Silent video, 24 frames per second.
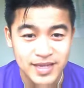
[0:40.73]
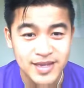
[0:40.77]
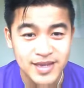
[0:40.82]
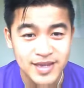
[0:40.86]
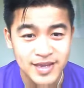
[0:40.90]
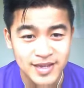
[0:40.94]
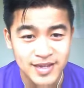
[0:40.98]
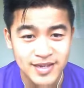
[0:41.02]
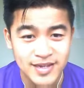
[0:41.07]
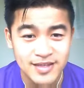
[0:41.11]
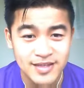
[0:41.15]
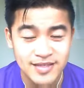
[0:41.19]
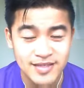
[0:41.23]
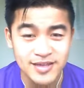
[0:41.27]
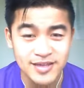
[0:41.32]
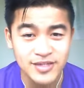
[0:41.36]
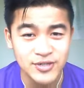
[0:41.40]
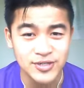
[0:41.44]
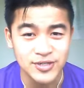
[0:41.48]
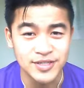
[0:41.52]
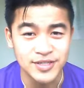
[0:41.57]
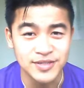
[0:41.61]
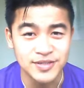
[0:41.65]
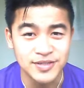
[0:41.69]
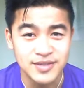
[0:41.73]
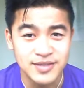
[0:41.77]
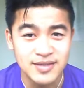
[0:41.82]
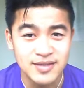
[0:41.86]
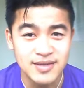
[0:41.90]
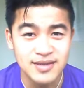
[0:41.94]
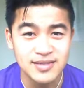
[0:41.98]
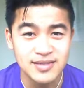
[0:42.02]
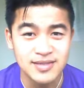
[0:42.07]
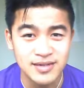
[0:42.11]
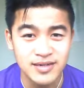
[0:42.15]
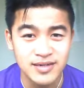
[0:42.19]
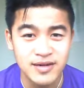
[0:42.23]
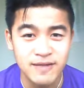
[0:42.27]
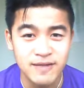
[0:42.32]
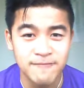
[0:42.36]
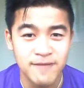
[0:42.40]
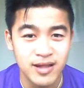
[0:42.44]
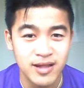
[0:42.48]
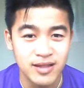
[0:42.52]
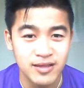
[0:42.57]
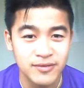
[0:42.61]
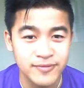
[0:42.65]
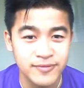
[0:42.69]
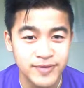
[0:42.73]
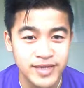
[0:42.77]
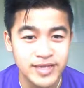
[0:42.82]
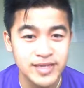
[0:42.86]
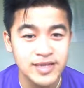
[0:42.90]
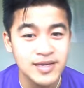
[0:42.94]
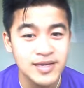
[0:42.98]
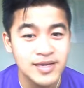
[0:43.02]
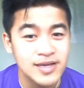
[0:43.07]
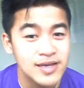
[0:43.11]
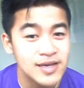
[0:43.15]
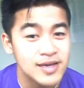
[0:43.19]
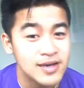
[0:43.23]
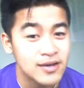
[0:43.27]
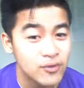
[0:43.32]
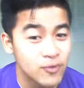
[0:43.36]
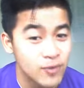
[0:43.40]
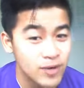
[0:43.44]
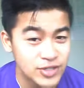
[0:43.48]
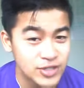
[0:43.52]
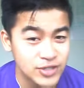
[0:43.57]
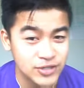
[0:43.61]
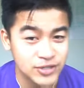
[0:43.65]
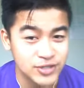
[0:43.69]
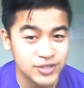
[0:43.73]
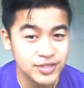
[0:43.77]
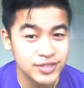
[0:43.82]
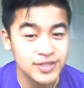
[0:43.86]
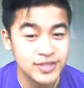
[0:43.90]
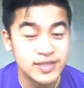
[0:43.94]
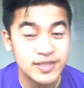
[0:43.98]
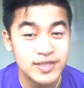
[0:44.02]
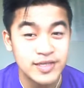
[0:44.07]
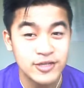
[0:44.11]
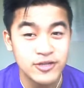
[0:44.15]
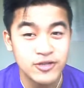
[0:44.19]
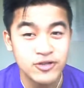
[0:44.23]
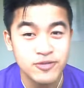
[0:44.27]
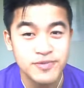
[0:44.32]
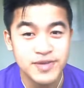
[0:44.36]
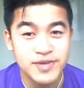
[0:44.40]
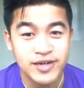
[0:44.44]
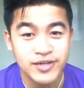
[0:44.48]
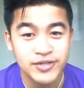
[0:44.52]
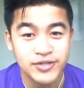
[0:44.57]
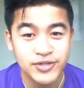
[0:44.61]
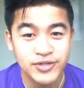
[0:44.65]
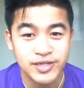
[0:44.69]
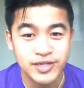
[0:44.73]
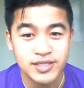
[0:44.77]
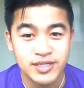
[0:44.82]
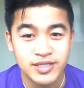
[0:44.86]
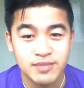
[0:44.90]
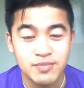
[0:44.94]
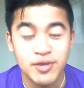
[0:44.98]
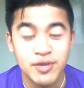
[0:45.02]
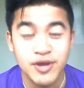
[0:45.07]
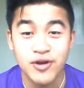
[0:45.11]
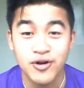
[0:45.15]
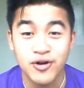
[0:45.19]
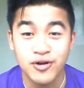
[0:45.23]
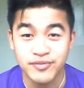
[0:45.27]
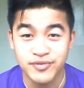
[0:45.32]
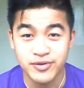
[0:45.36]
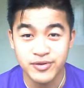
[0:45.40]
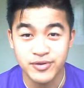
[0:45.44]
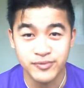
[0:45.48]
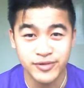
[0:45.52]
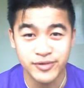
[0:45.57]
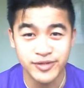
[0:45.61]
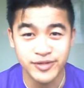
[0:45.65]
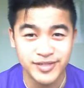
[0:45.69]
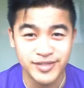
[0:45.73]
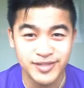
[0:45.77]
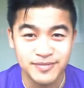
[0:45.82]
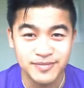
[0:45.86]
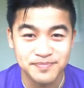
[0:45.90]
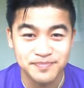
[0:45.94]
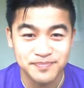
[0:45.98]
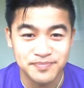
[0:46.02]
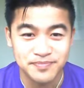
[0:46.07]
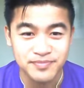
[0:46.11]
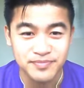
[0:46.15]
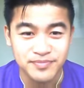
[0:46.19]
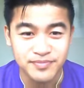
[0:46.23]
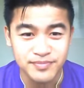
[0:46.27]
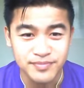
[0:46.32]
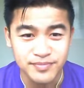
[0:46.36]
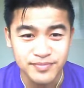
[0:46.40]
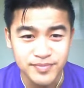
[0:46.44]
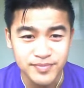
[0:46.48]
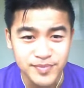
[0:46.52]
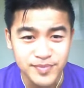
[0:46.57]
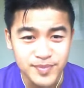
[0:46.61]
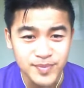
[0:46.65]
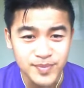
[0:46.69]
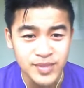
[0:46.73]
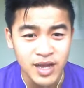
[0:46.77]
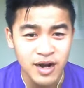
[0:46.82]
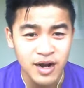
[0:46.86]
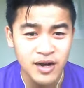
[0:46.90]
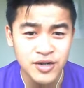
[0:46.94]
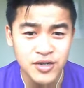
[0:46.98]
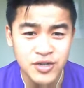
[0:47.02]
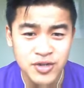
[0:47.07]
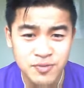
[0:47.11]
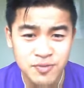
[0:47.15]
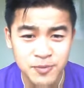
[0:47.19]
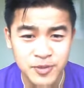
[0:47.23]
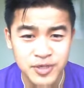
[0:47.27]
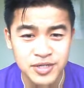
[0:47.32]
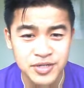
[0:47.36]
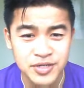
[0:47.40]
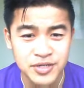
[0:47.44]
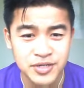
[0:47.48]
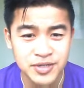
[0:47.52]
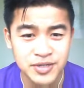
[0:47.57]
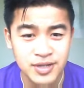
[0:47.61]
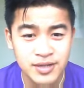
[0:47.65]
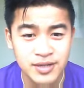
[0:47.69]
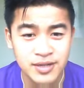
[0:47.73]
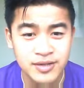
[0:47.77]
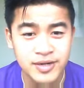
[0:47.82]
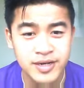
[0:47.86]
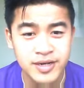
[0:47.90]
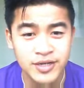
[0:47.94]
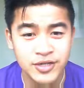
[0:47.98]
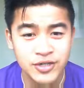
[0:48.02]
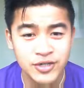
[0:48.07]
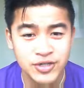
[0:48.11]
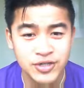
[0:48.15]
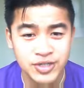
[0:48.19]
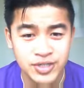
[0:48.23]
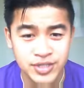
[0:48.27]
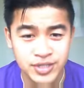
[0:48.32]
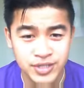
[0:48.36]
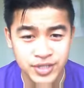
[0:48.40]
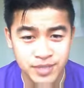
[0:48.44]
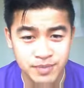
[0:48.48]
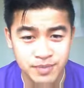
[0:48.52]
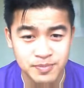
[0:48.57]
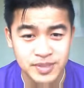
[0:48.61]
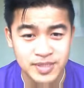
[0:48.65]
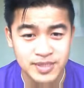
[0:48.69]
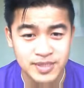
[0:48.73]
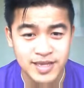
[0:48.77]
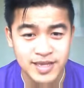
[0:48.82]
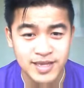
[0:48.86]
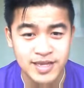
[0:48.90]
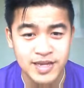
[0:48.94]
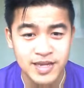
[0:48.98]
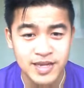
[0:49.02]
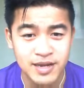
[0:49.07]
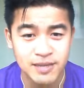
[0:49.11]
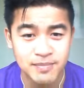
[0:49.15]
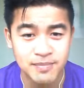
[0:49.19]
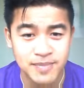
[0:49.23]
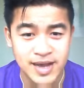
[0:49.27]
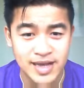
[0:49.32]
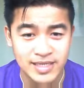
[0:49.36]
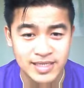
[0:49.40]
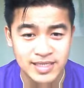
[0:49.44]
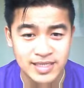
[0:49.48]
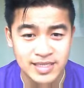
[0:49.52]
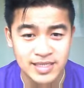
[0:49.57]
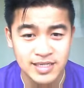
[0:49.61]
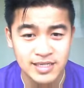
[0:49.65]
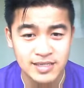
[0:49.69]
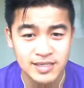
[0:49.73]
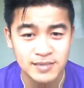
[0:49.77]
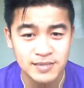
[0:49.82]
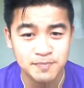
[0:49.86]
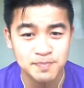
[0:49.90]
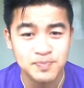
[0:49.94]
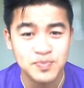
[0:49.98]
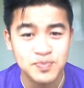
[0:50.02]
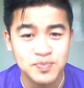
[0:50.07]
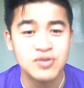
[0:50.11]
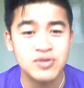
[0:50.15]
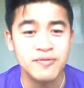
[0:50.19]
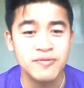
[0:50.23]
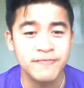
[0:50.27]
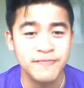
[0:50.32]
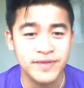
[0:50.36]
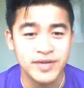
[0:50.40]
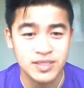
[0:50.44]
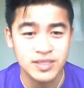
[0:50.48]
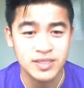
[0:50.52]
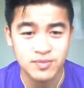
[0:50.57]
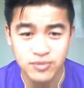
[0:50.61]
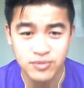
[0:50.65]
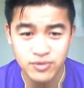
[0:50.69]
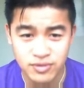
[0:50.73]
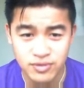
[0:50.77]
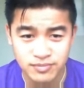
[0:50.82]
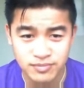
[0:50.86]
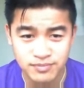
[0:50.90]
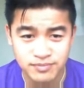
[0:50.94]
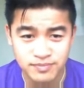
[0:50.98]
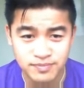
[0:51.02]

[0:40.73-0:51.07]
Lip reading: In addition, these are the following questions need to be addressed by our viewers. Are your personal relationships taking a backseat to Facebook?